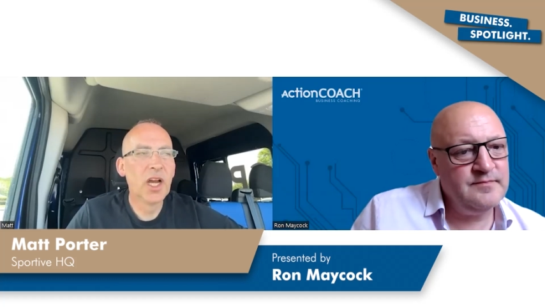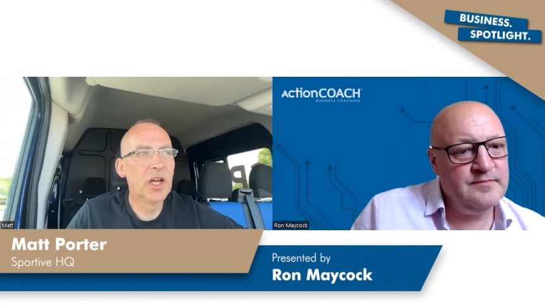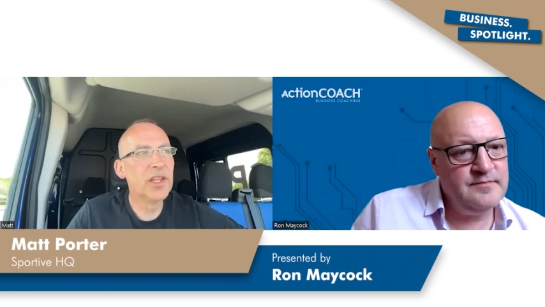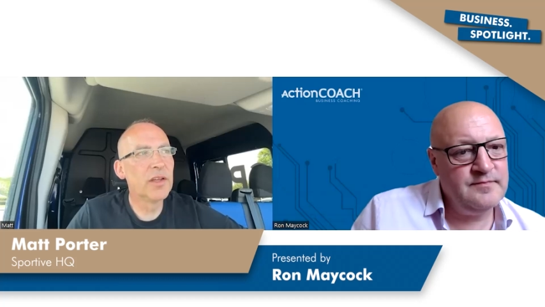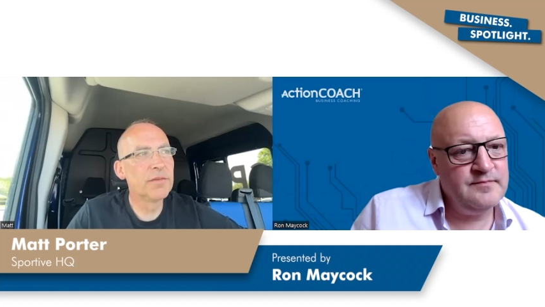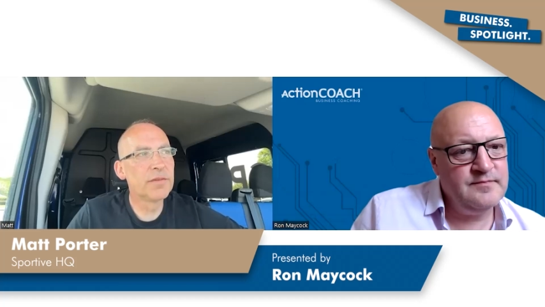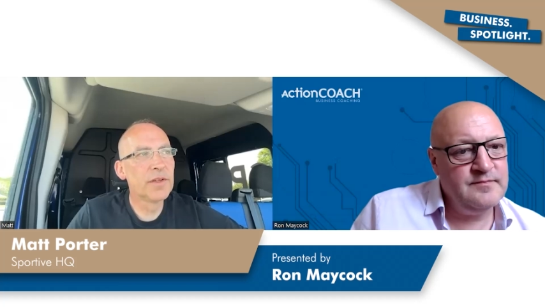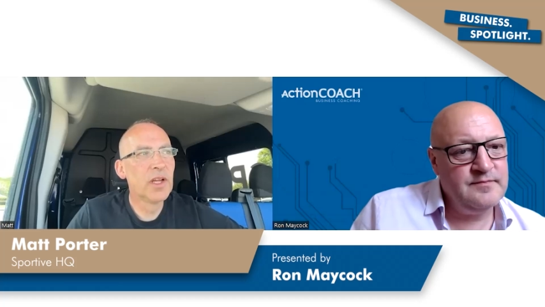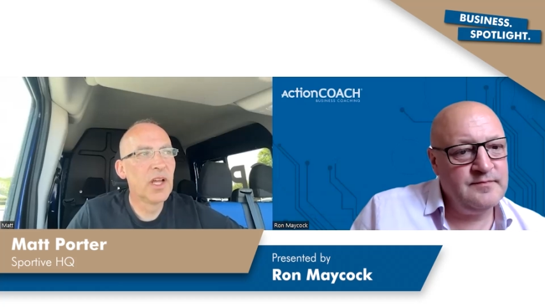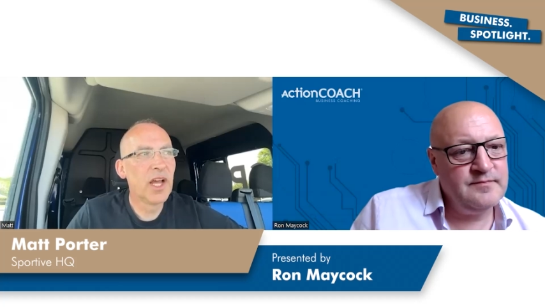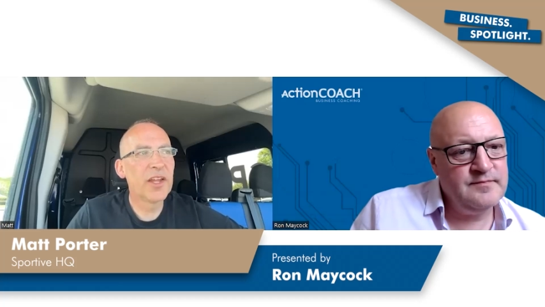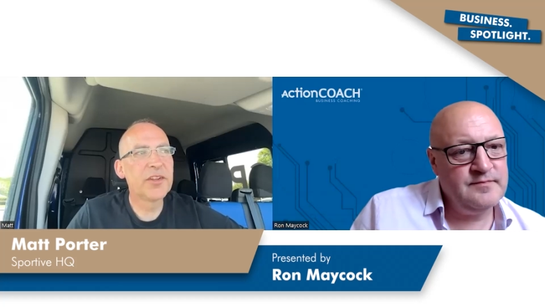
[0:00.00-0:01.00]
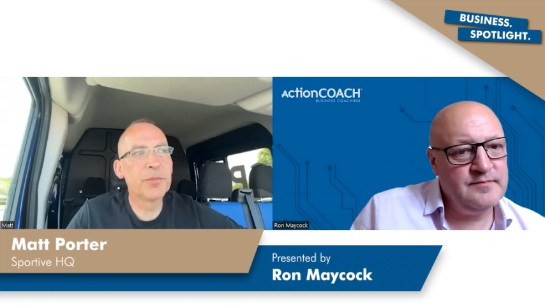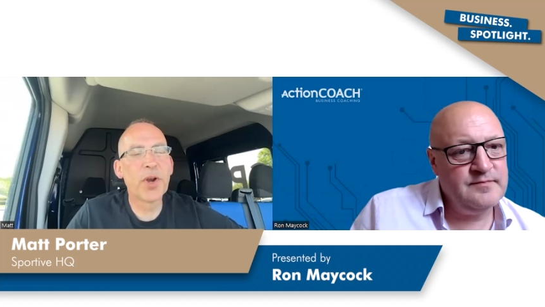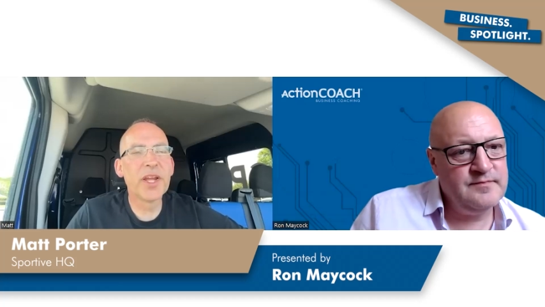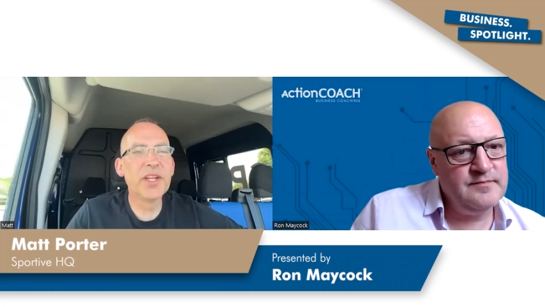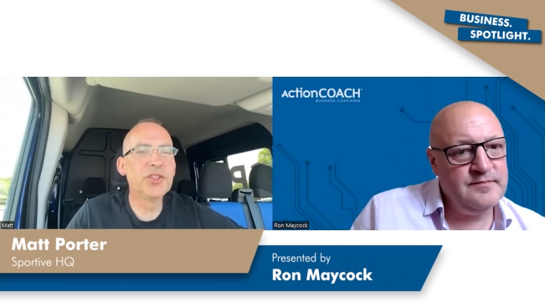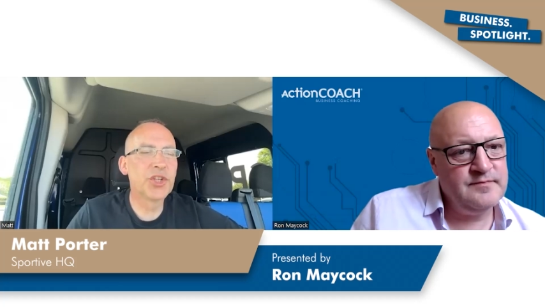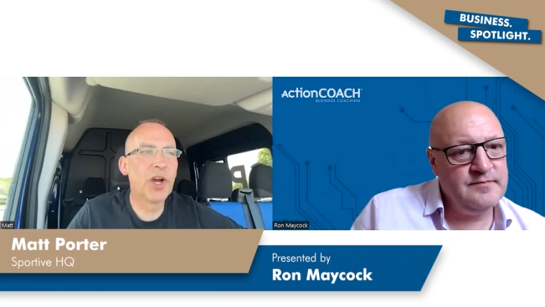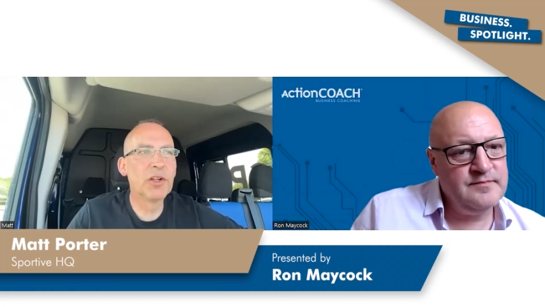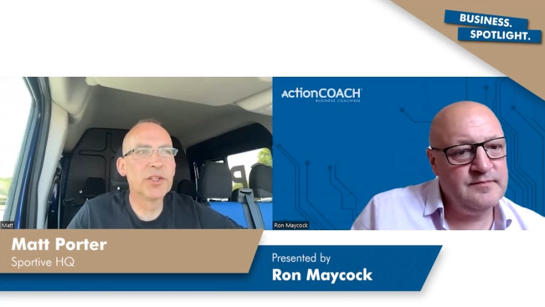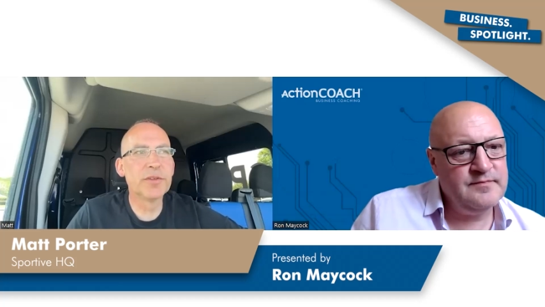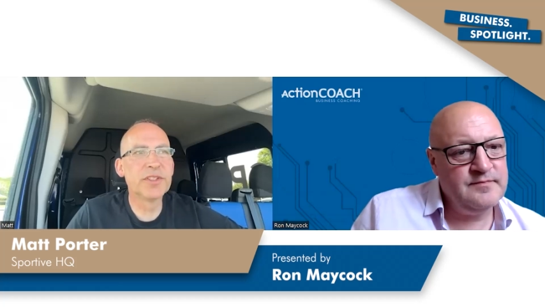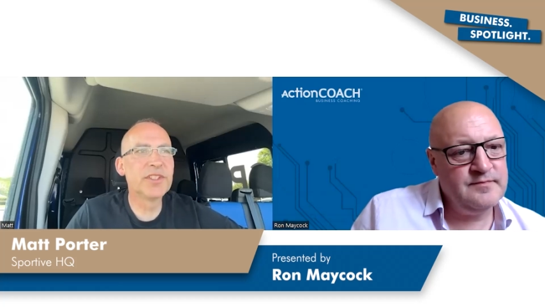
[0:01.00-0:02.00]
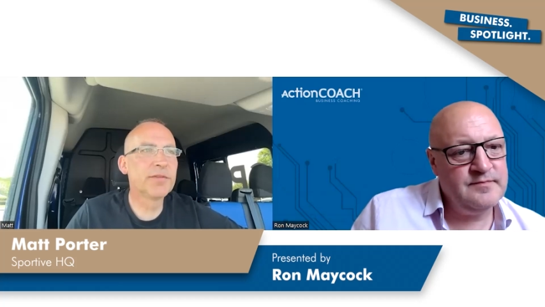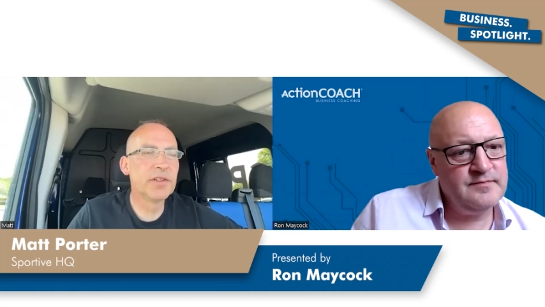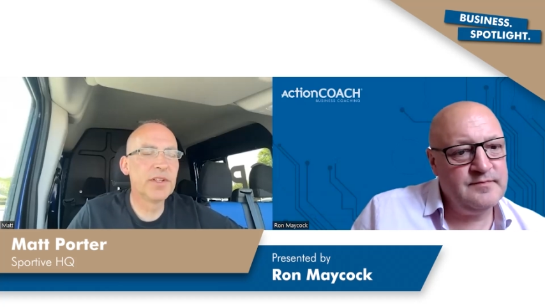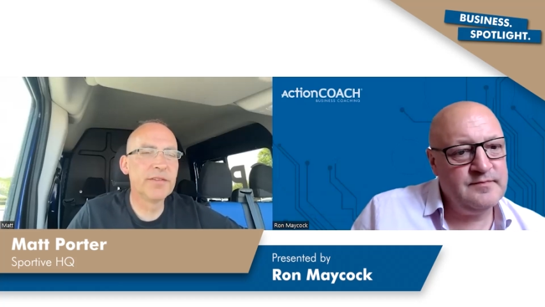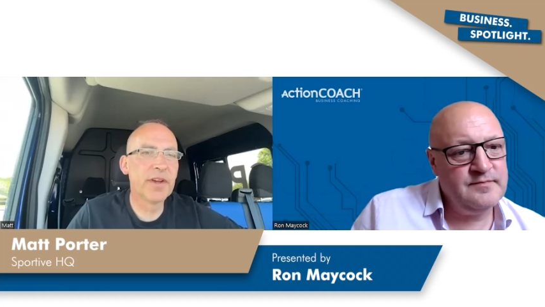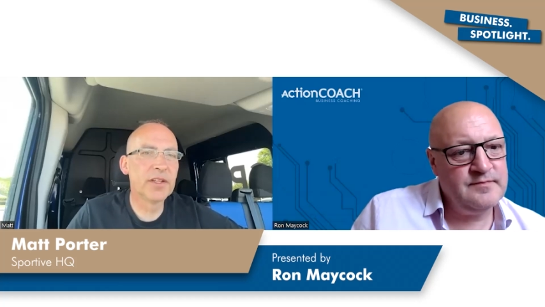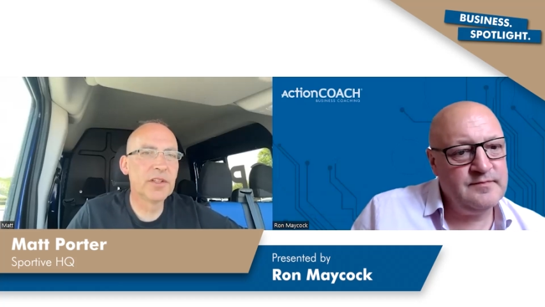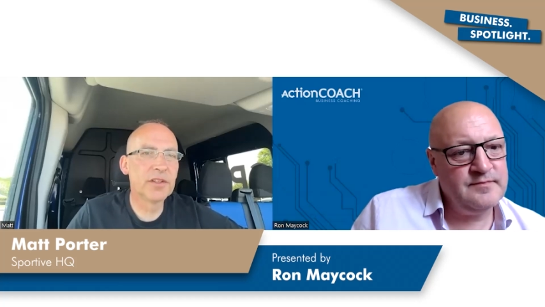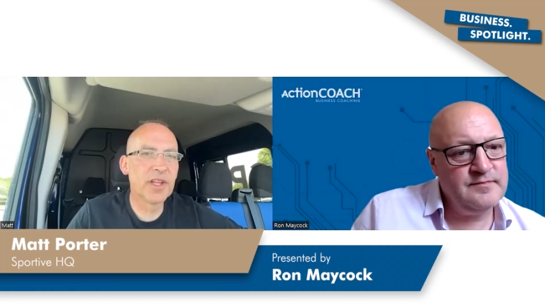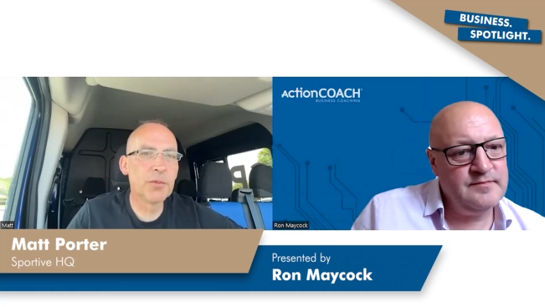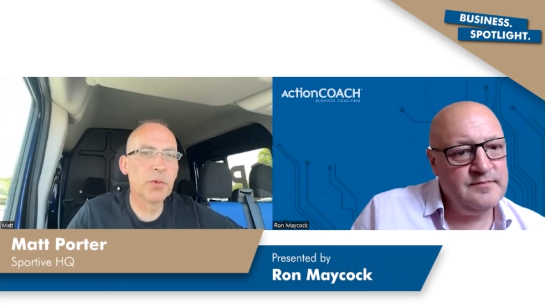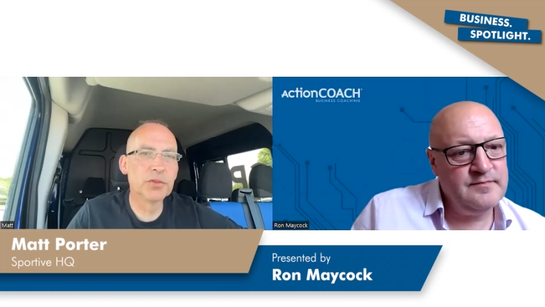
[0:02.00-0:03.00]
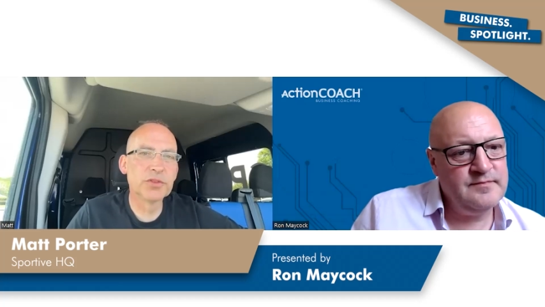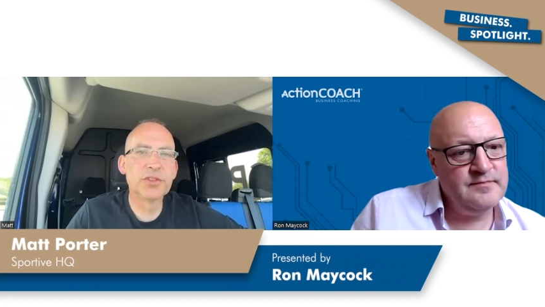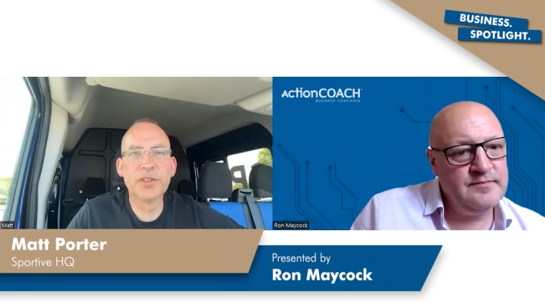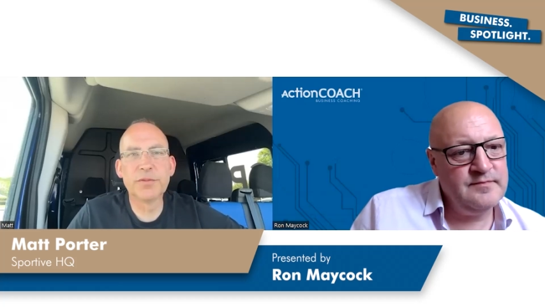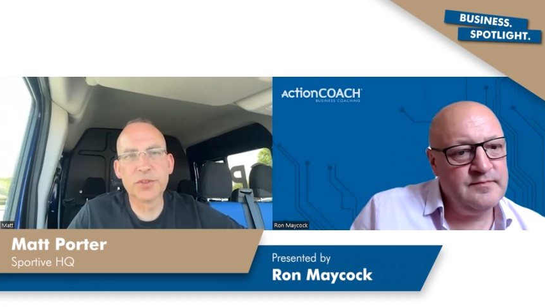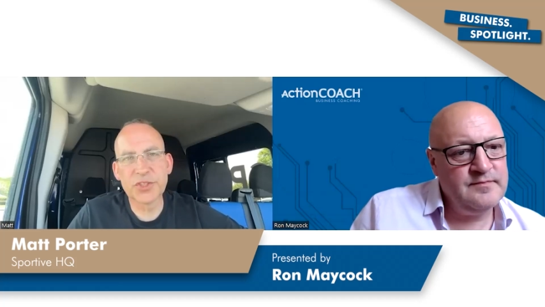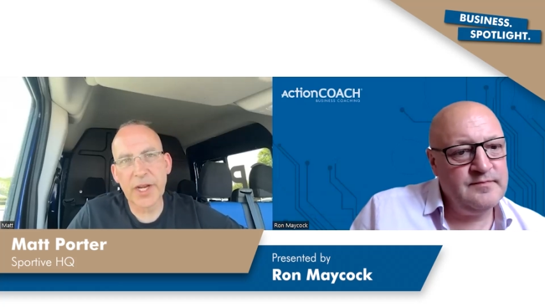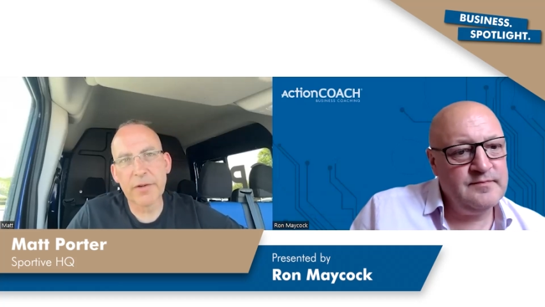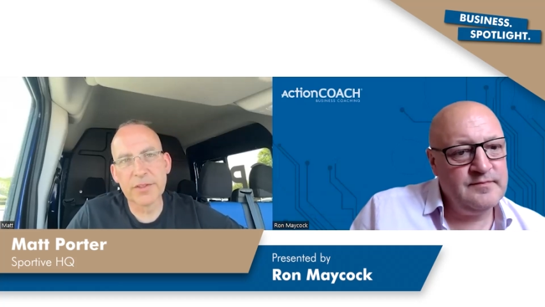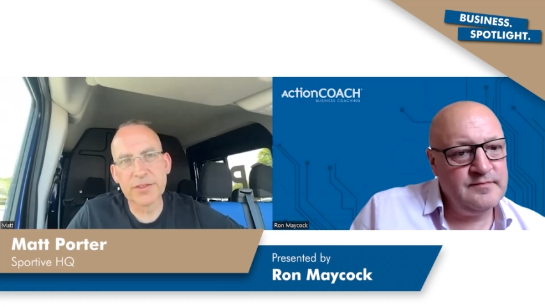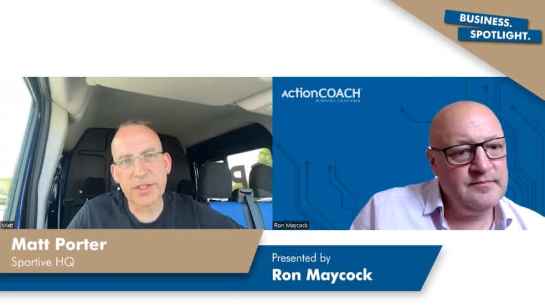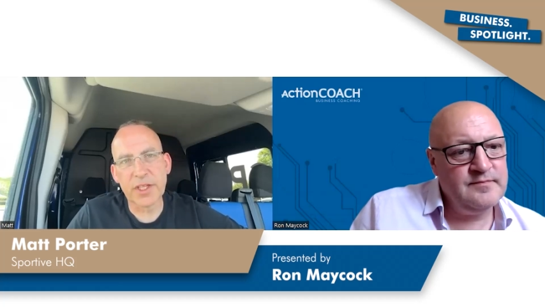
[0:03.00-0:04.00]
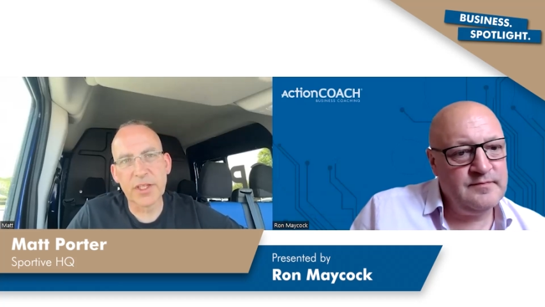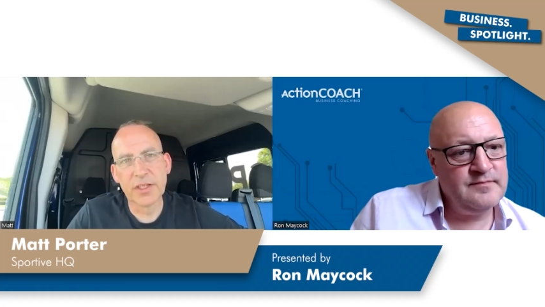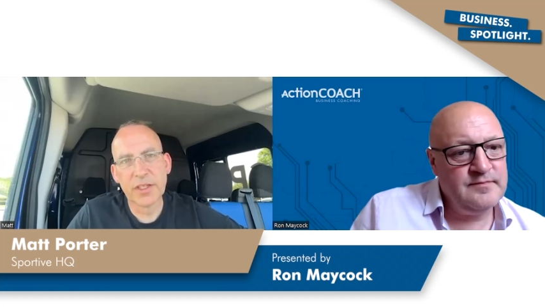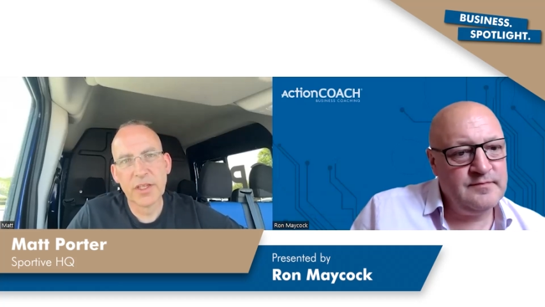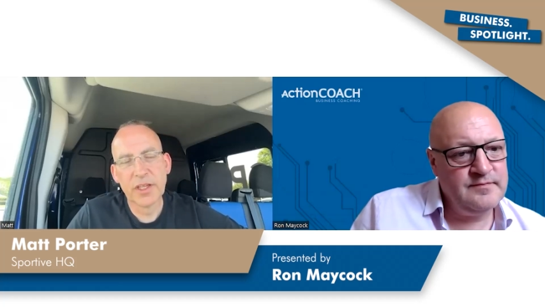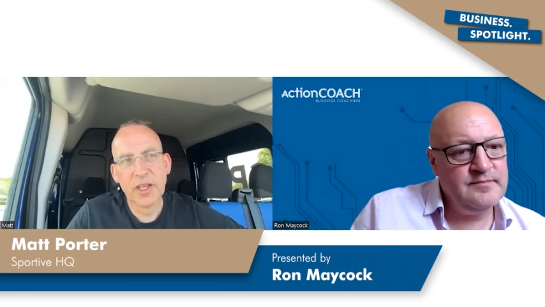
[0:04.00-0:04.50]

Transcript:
Speaker 1: and they've had the brainchild of a different event that they want to do for charity,